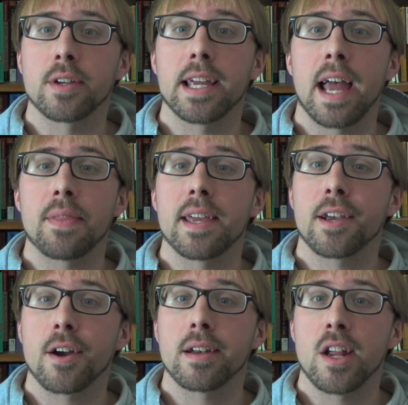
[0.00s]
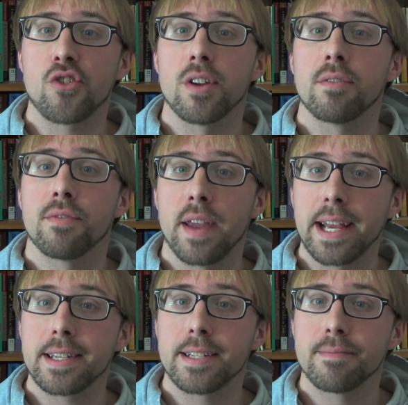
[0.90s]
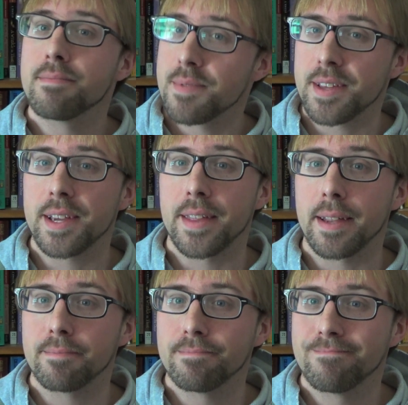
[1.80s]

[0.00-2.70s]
looking at the incarnation of fate. See you then.